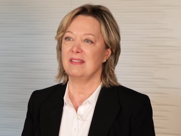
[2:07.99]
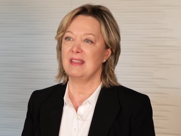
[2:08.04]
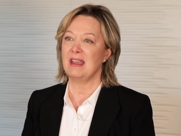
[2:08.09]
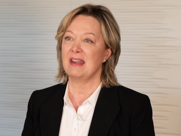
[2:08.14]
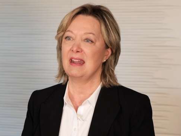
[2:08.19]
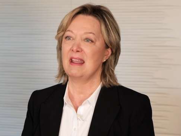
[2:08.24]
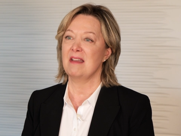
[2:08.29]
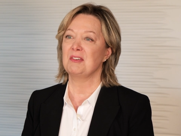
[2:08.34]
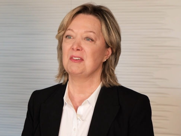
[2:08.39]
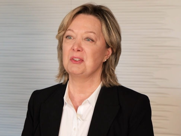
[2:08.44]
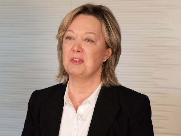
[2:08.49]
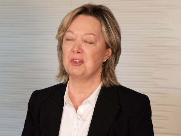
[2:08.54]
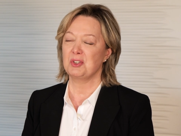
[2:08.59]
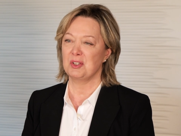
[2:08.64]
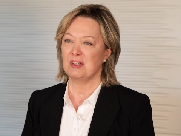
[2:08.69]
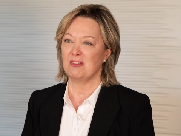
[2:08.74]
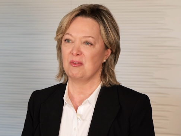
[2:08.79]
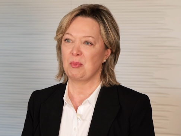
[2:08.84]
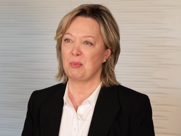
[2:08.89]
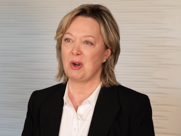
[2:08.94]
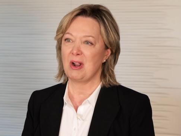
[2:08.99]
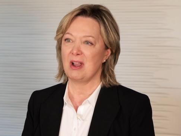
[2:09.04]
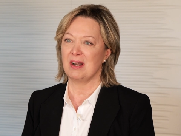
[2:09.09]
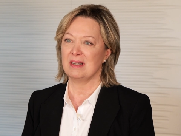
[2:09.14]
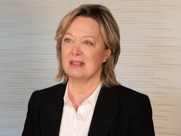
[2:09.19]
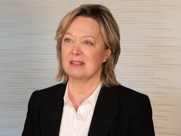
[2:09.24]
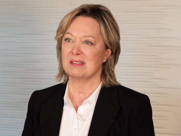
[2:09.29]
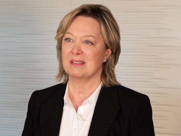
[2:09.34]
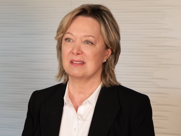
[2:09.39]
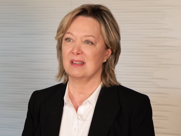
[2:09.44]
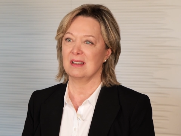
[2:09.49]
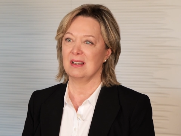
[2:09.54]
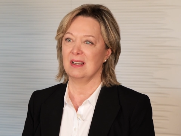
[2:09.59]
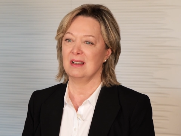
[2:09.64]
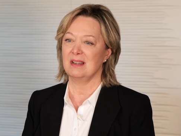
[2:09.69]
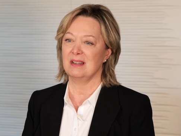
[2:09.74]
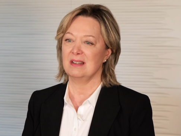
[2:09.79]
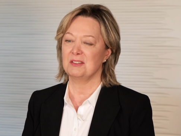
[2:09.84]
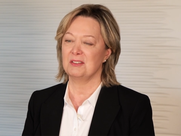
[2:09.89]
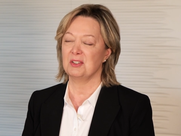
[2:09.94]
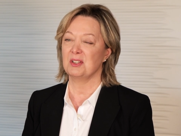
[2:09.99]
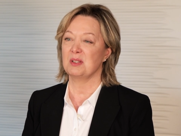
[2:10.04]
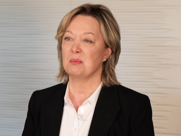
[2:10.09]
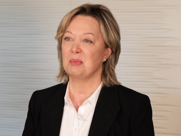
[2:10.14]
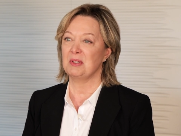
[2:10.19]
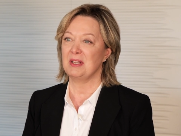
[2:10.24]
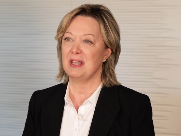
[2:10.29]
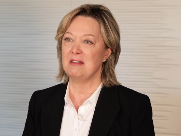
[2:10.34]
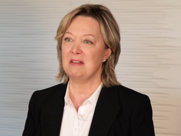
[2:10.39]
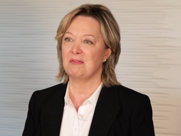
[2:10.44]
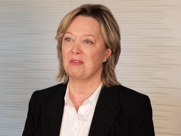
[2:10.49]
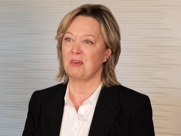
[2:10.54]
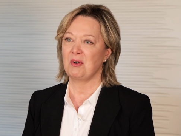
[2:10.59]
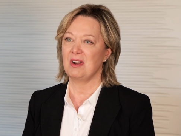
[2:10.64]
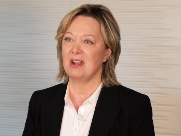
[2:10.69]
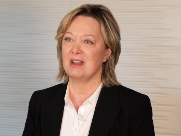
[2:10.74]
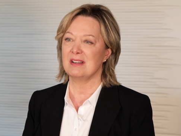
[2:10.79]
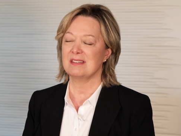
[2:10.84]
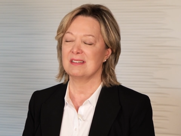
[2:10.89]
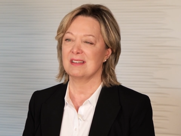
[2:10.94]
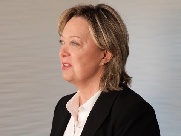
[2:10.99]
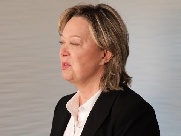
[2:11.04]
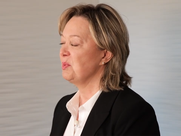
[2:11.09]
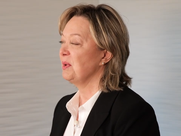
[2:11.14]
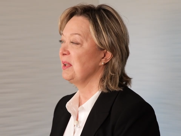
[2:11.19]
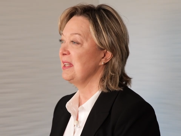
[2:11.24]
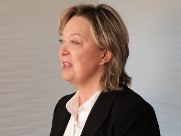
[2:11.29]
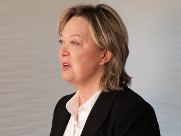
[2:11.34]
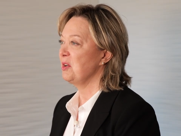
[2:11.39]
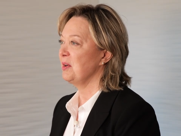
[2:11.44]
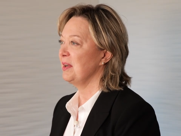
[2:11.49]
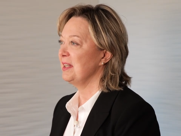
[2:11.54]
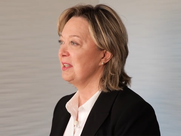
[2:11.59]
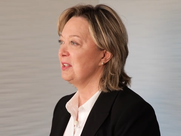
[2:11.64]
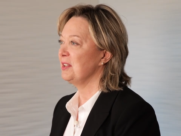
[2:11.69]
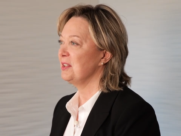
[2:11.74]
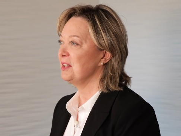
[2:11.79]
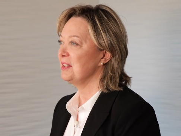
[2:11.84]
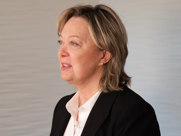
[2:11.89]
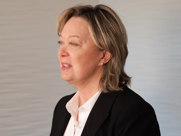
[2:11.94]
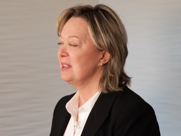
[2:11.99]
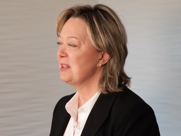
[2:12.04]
that evolution of products uh, to the plate for us is really critical.